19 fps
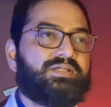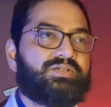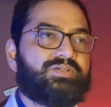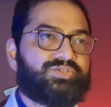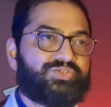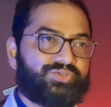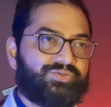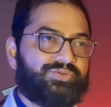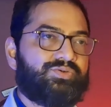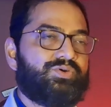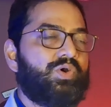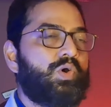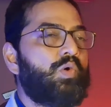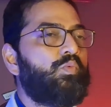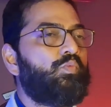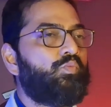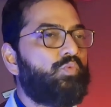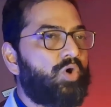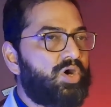So
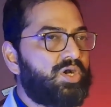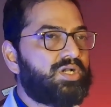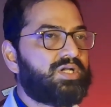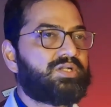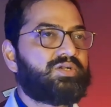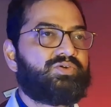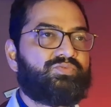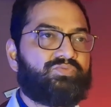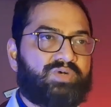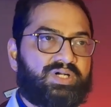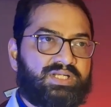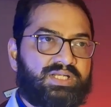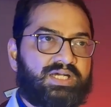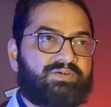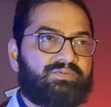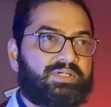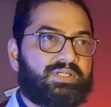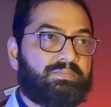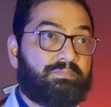walk around 1
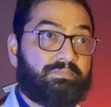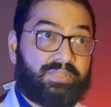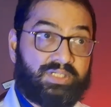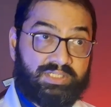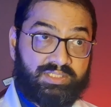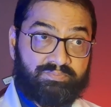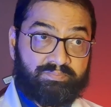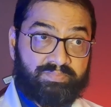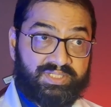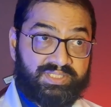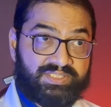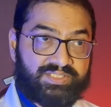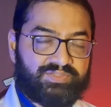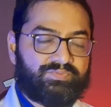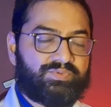hour, but a brisk